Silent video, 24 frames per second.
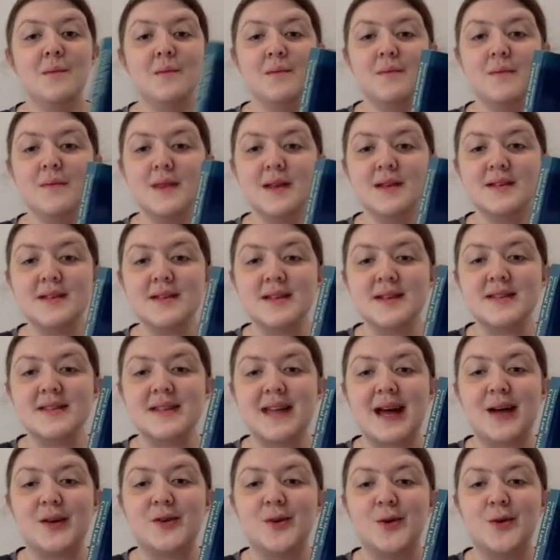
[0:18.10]
This is a
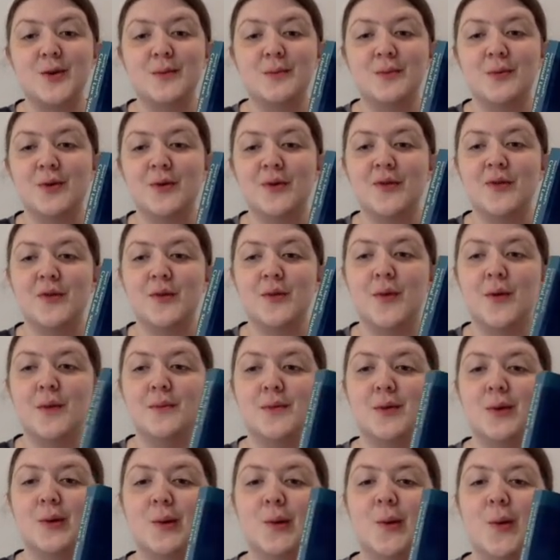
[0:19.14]
statute book for
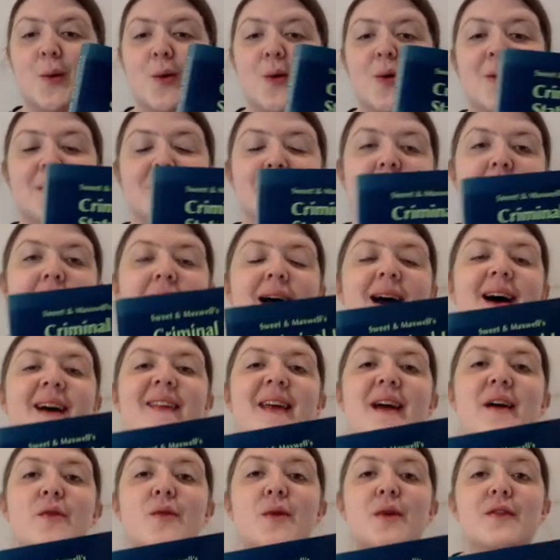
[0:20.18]
criminal law, and
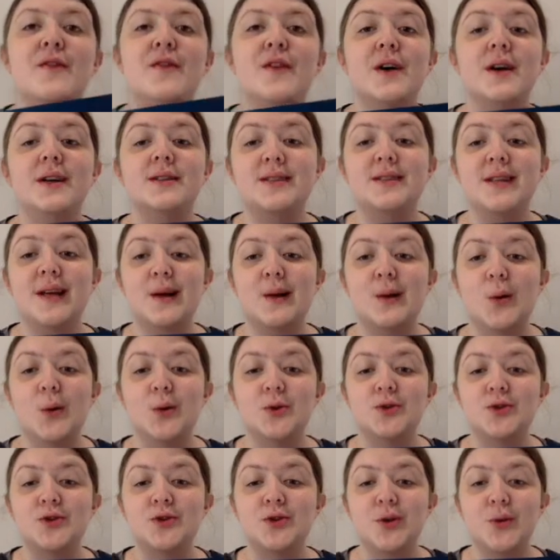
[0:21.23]
every first-year law
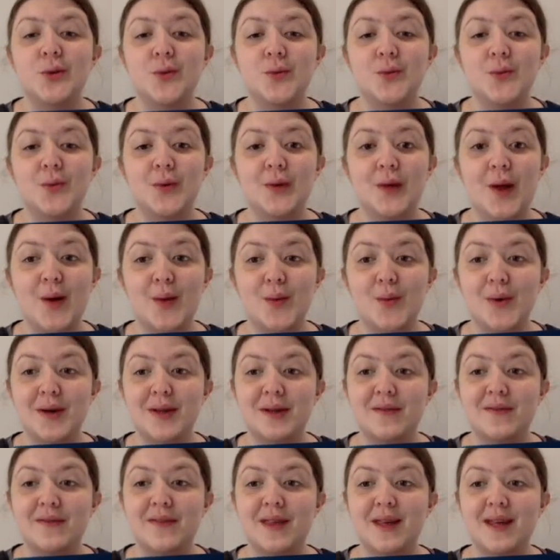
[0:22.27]
student will own one
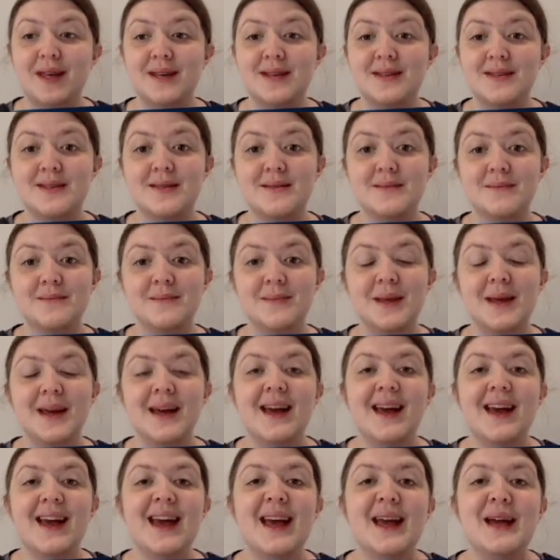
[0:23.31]
of these.
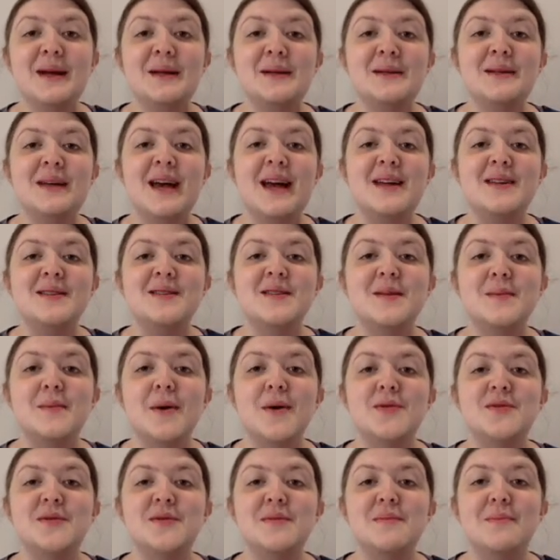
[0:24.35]
It contains the
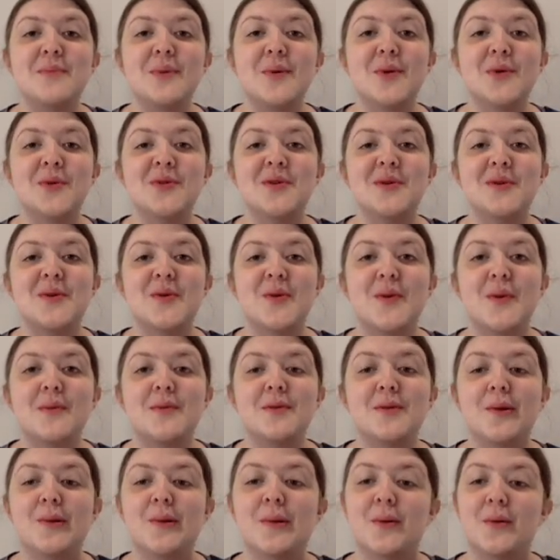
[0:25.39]
most important
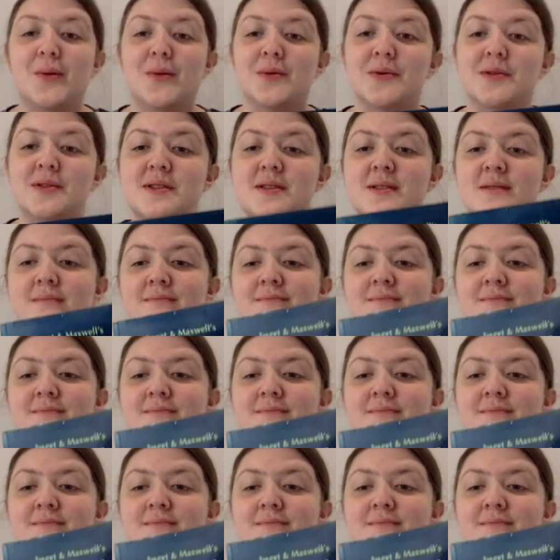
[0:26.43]
criminal laws.